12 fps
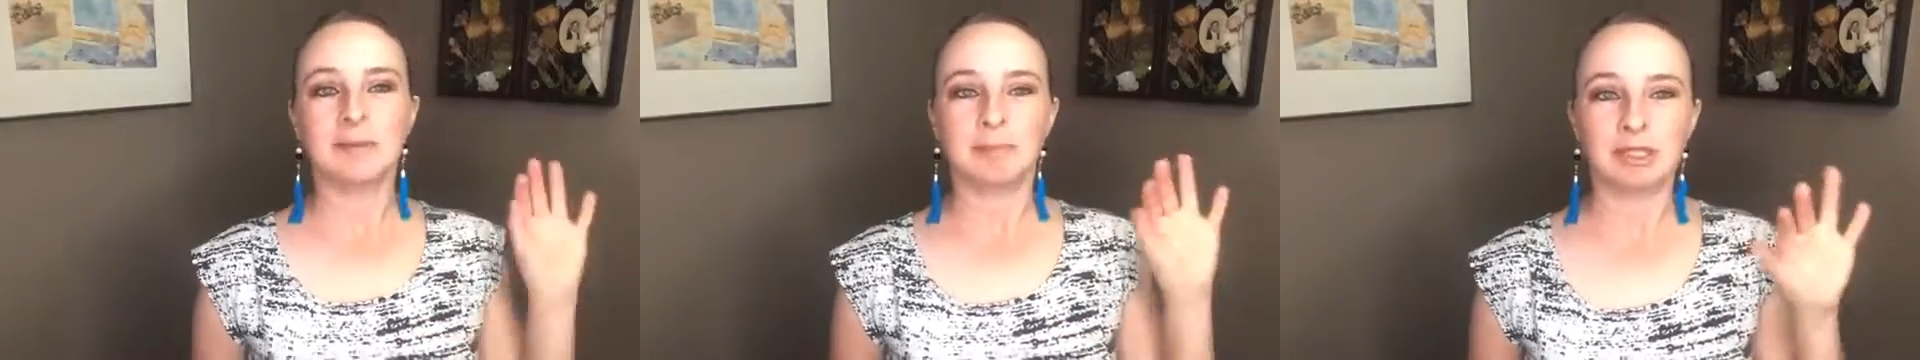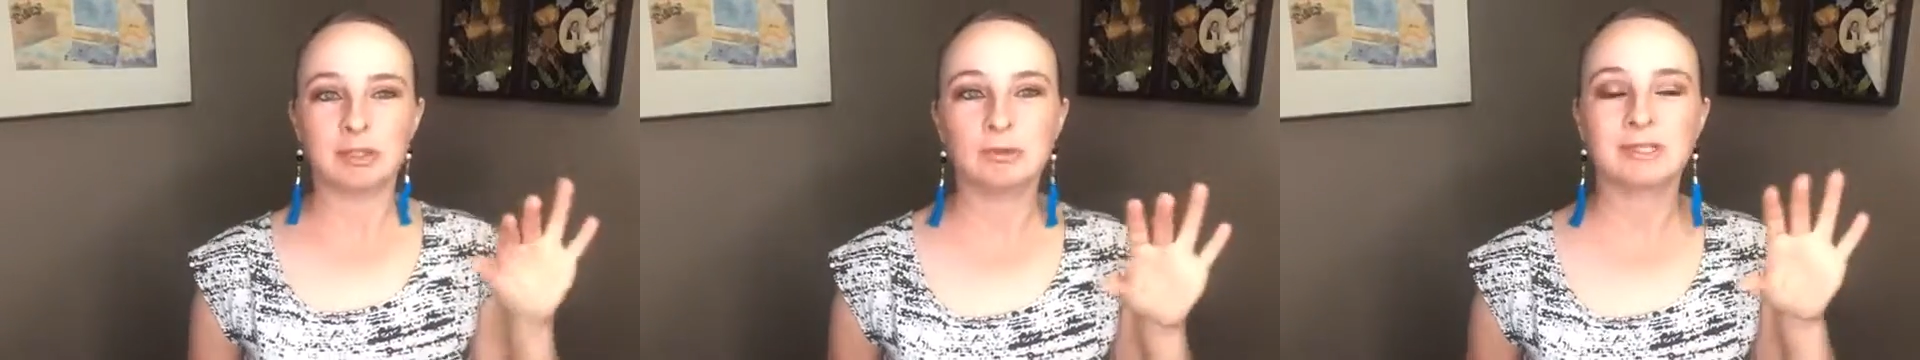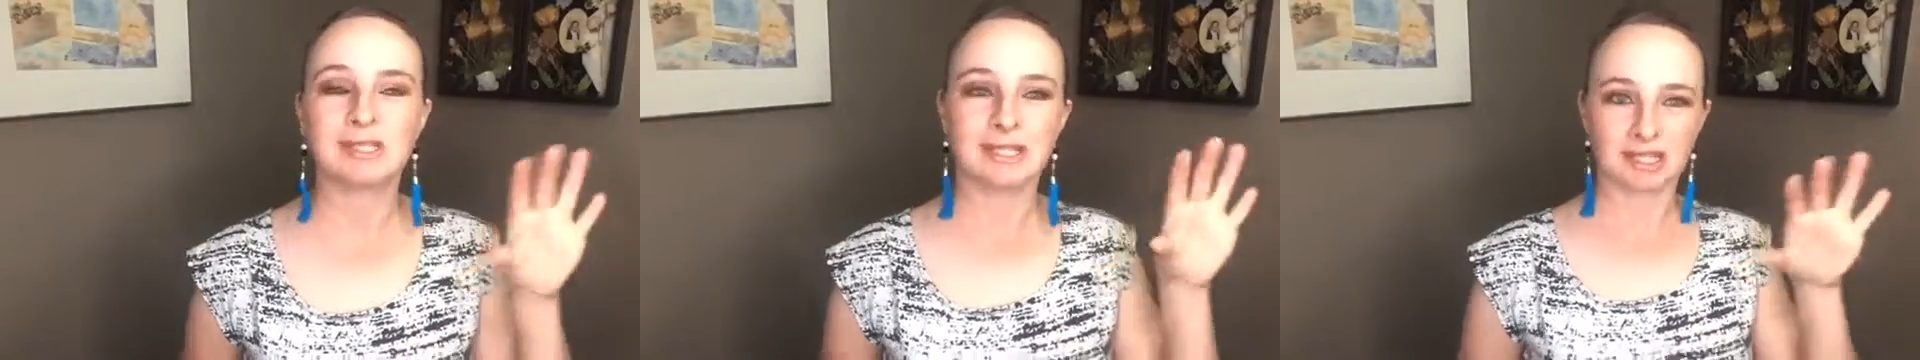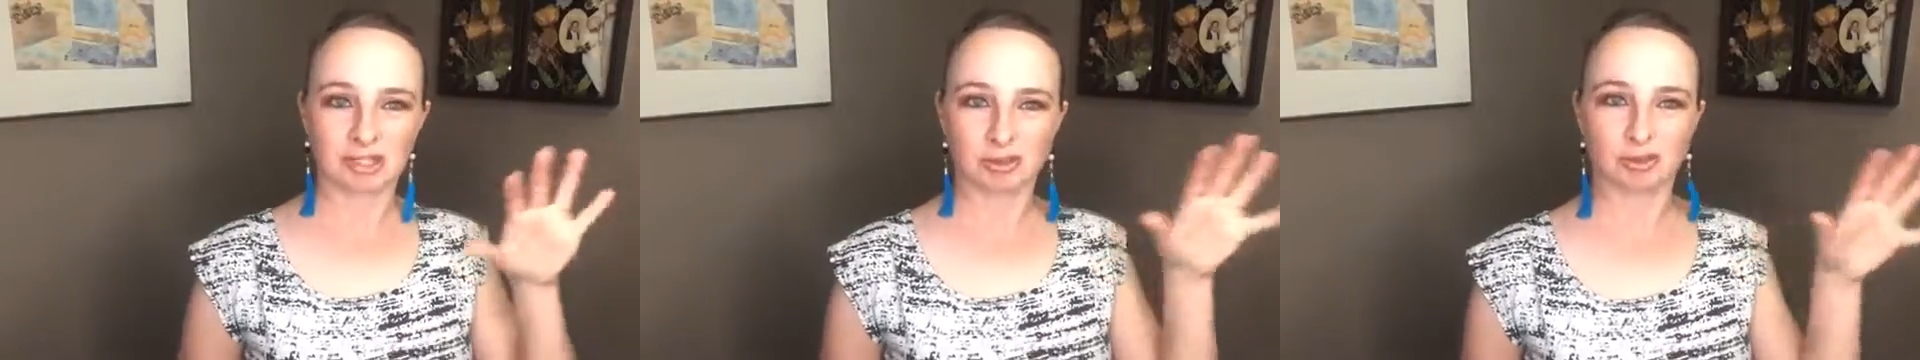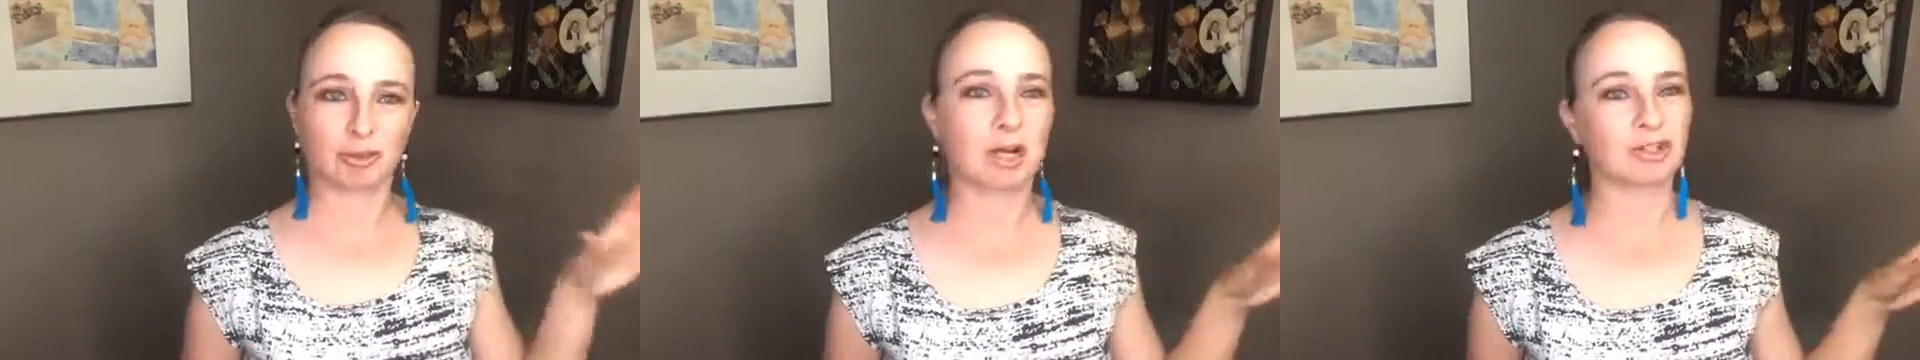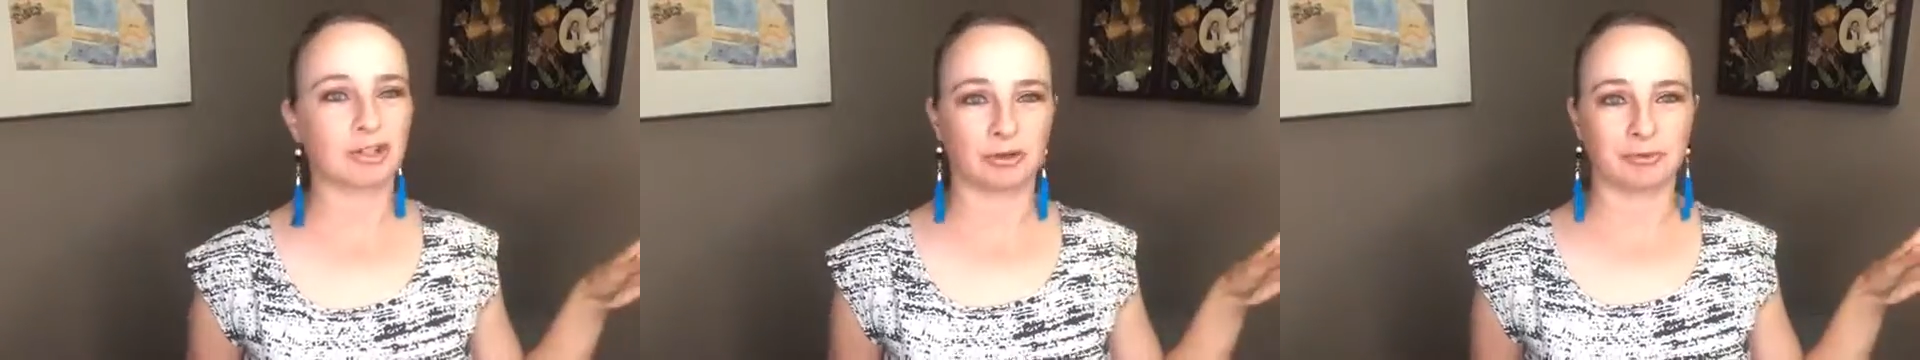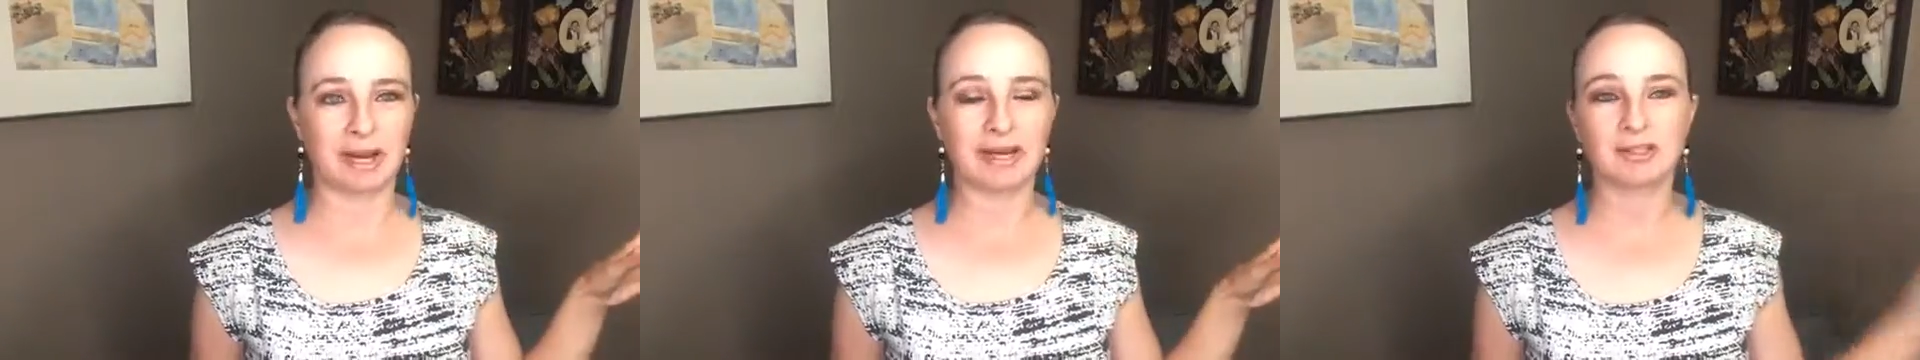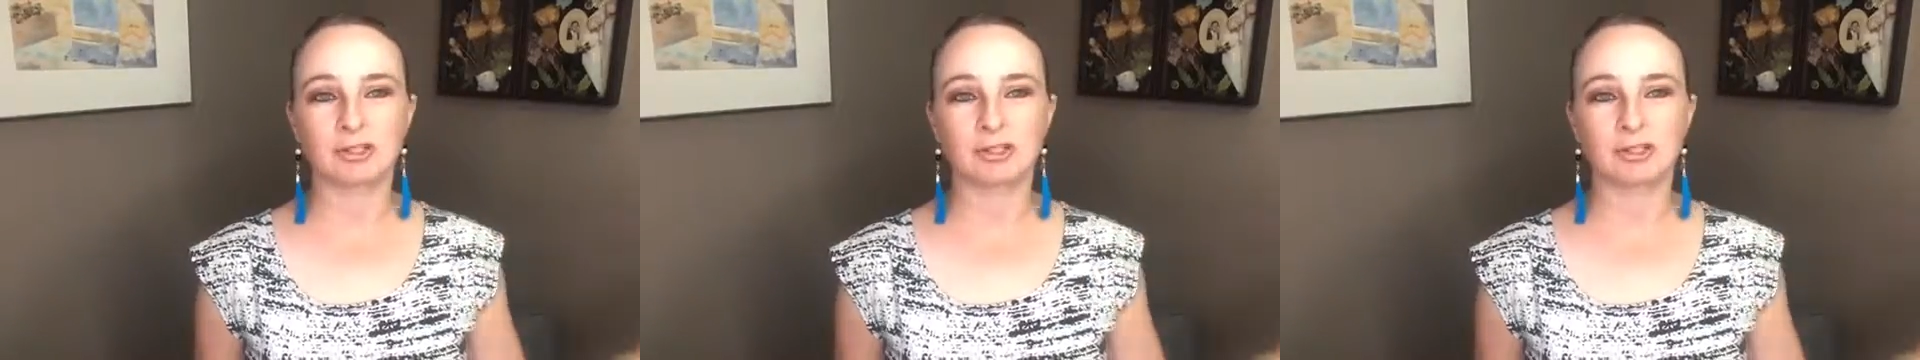but use the structure, right?